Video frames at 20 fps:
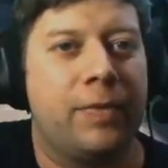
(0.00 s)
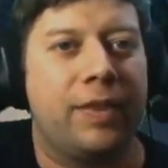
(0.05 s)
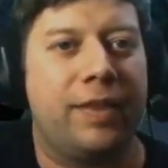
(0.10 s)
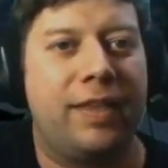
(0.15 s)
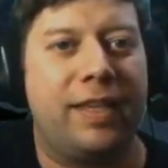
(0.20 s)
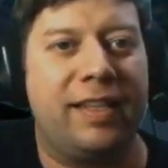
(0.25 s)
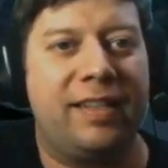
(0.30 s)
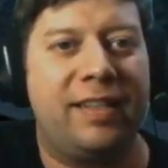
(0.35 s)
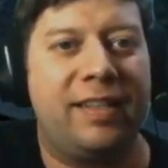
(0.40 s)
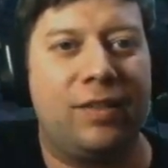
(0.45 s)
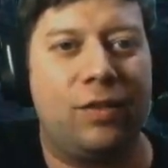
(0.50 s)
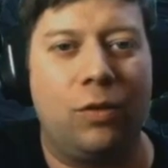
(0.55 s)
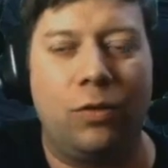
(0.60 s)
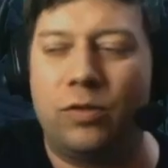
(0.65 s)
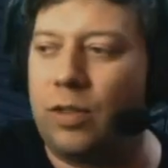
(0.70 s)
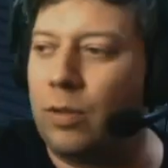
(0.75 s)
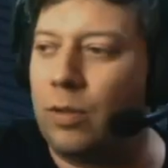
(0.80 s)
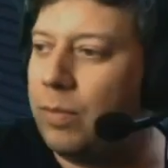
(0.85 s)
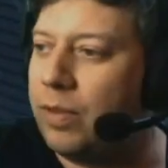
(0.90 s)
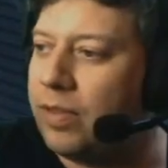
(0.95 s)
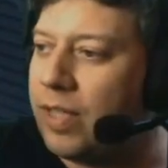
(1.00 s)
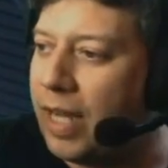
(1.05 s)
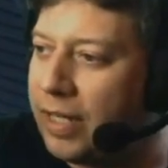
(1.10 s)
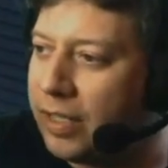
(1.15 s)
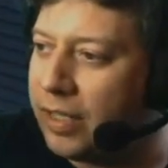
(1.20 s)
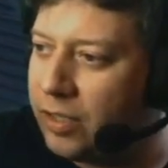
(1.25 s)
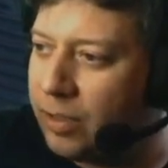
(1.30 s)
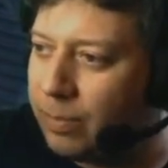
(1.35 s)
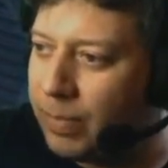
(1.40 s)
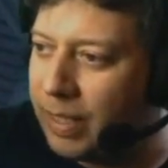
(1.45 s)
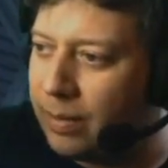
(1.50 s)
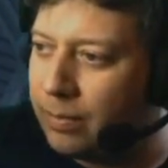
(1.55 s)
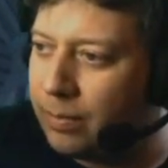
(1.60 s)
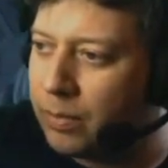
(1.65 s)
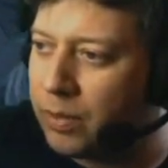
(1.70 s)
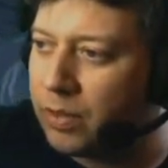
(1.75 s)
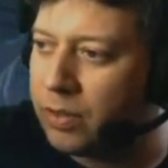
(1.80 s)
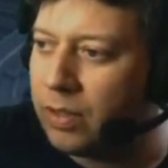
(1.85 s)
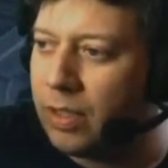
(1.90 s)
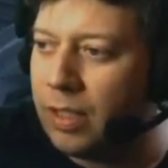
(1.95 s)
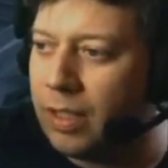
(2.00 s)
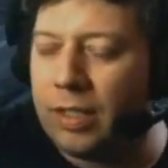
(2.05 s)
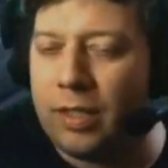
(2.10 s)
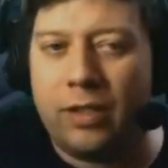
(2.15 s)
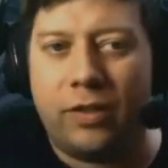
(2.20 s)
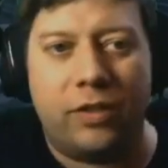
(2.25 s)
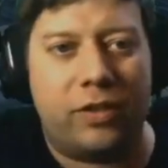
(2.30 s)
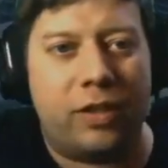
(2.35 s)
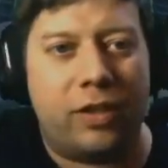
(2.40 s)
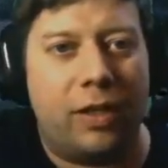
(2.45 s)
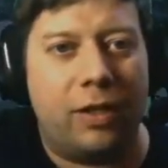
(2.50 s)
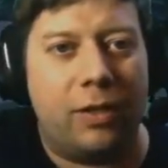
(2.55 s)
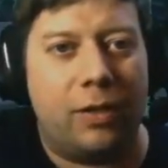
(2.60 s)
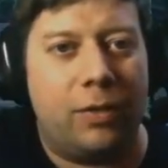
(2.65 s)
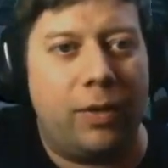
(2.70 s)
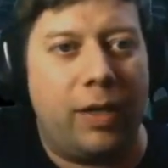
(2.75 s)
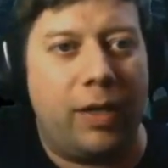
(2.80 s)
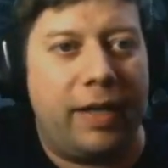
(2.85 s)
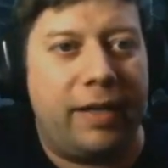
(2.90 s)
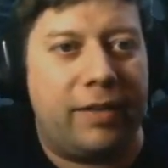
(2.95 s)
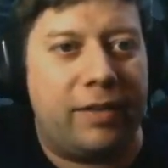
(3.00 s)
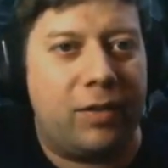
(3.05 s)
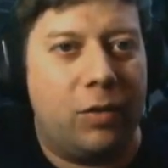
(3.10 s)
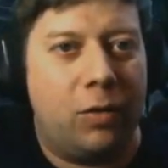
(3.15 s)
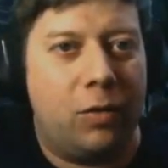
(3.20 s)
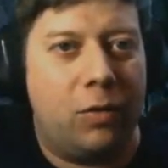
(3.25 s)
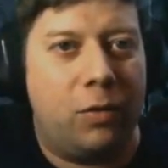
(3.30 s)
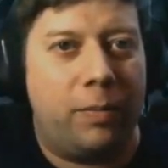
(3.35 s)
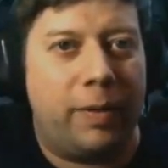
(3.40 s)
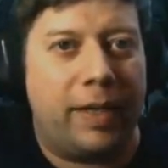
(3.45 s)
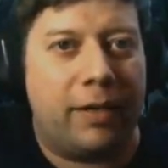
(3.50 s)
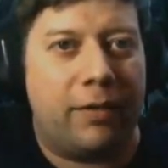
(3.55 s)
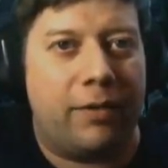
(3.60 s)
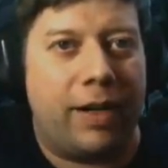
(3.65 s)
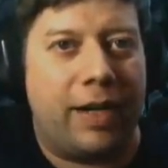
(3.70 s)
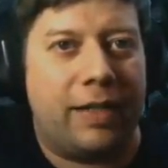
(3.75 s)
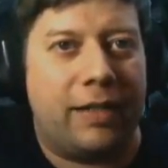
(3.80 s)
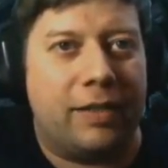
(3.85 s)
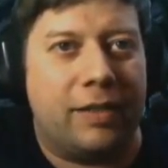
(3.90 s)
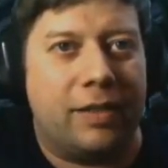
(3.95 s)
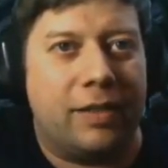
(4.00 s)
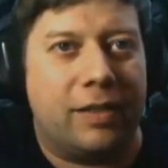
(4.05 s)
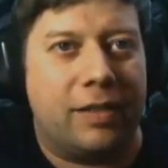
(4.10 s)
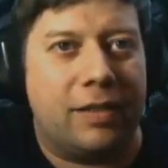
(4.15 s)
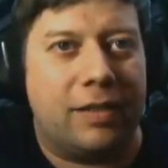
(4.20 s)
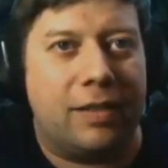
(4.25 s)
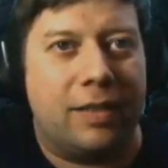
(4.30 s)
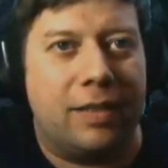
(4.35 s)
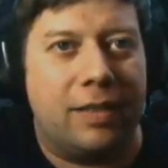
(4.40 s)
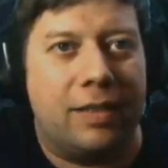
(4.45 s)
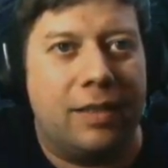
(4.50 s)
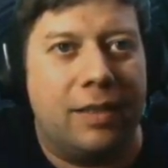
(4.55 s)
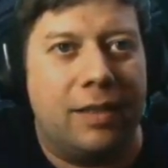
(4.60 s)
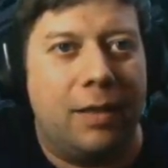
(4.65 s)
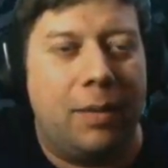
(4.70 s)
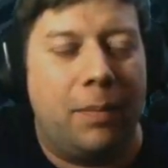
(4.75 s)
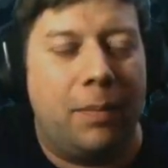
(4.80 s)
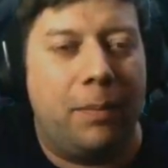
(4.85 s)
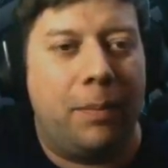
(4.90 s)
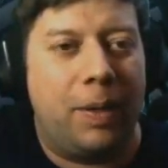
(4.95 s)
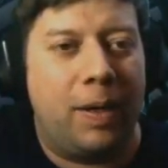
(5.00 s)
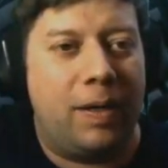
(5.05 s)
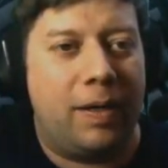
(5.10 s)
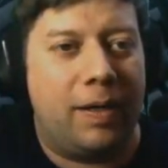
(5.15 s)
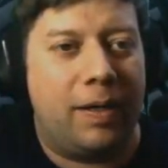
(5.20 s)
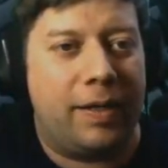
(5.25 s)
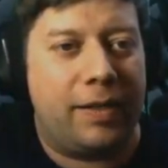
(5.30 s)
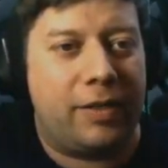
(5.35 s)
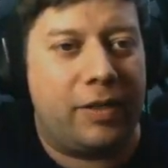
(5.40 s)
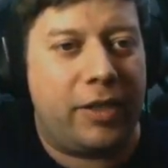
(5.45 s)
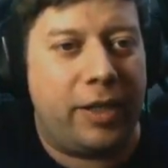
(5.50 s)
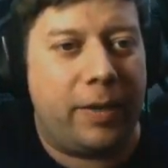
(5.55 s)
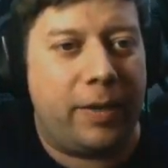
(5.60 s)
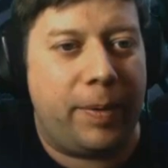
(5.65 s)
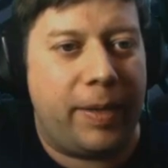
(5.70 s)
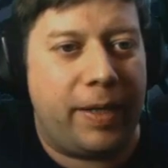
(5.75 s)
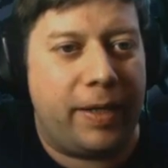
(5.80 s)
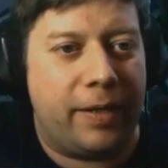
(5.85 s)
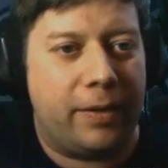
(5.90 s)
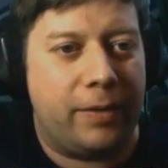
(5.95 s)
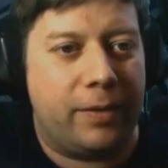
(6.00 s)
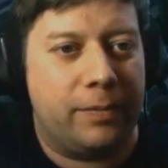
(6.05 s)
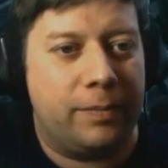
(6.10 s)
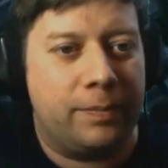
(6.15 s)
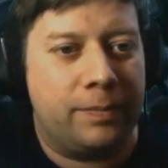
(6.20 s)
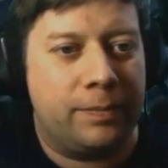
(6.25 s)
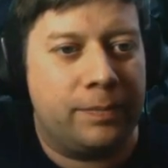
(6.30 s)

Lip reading: this is all done with texture maps. So it's all being rendered by the GPU.